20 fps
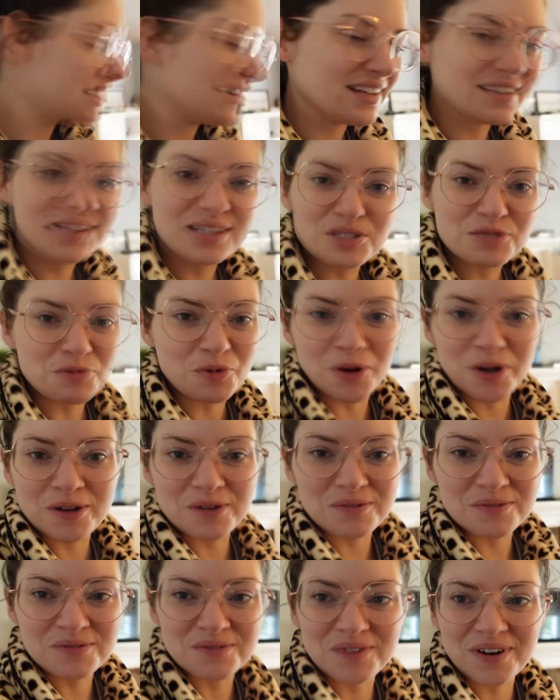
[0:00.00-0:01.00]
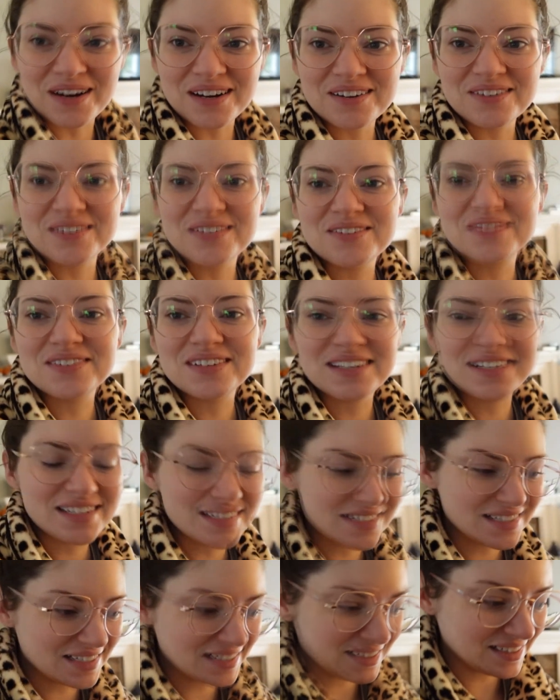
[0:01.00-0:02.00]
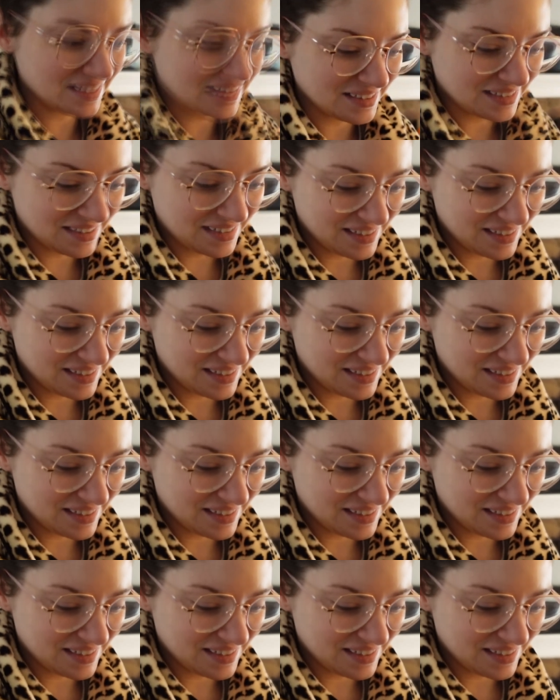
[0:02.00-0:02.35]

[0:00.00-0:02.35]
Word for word: At this point, why do you even need to,